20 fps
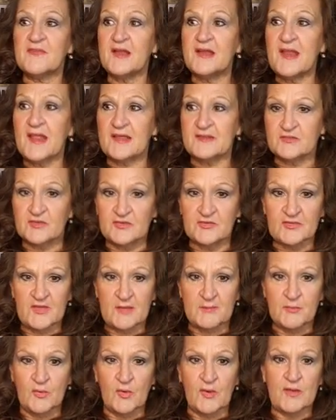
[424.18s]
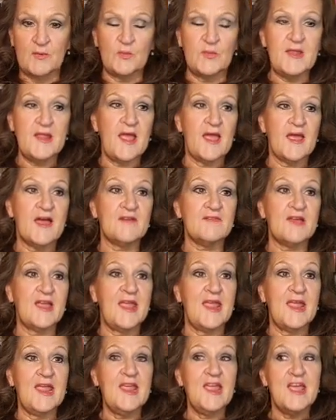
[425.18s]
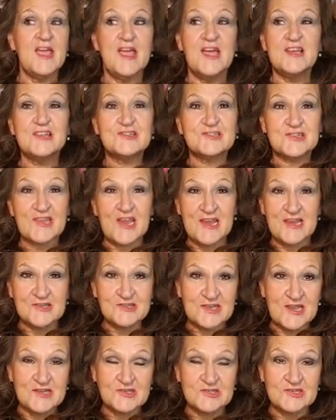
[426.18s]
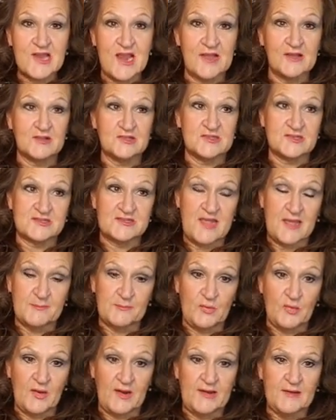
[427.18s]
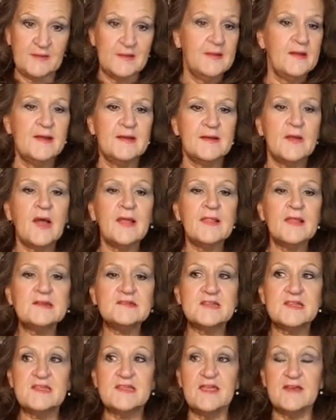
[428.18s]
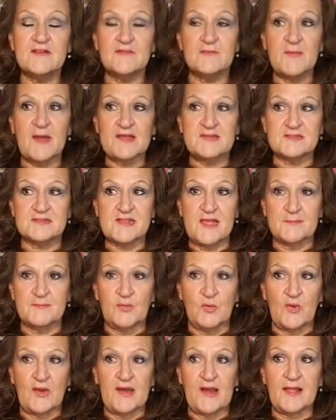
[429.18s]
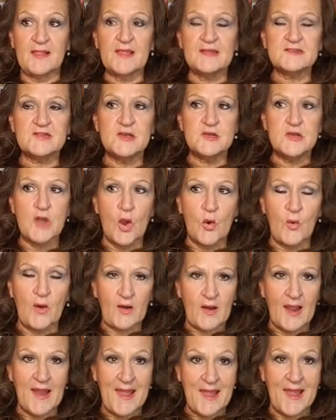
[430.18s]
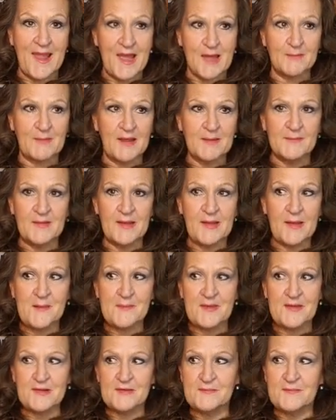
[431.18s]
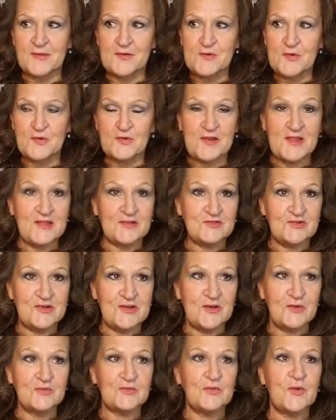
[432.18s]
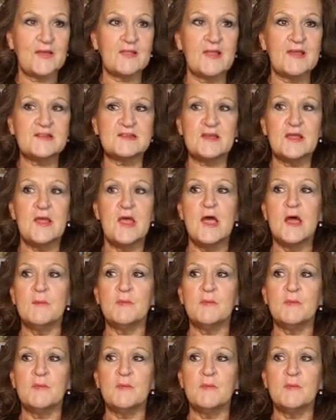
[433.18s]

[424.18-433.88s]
financial set point. We have a change and challenge set point. Now I like to give my set point. I like to know where I am. I'm a, I'm a, a nerdy engineer, so I like to